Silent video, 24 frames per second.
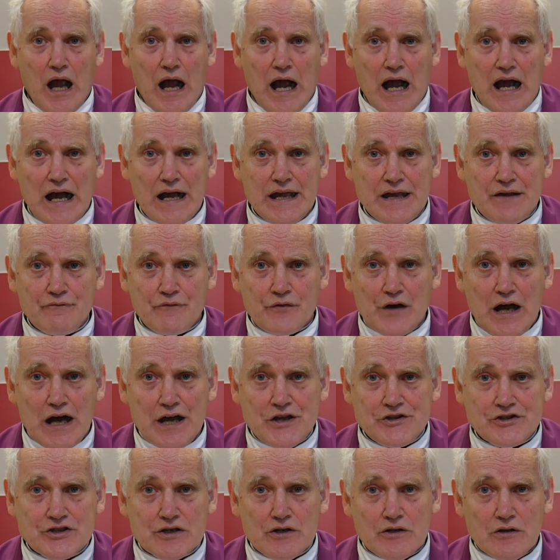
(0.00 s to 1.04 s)
I
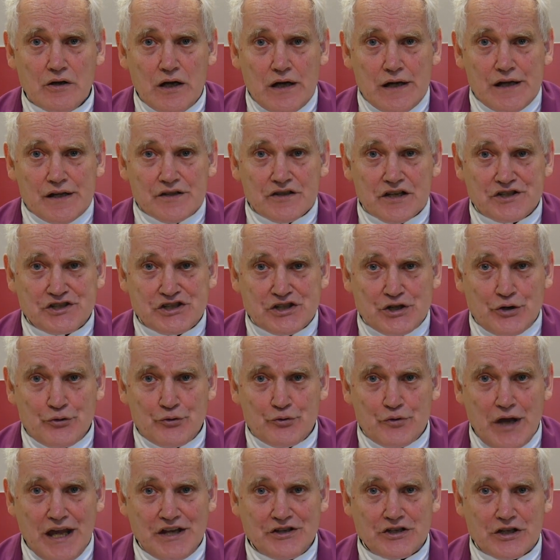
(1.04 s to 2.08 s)
invite you to
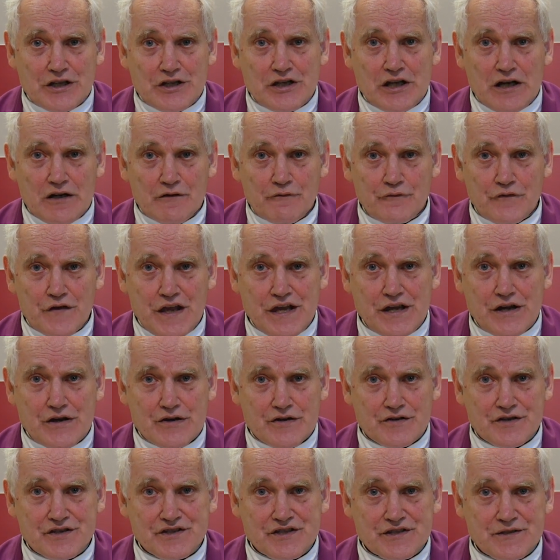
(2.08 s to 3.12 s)
surrender your
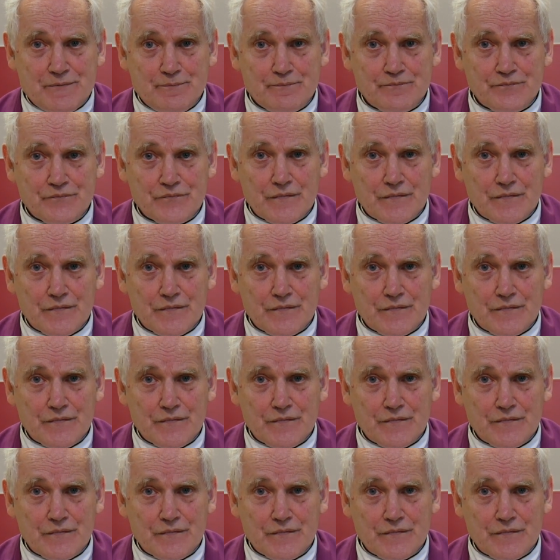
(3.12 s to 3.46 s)
fears.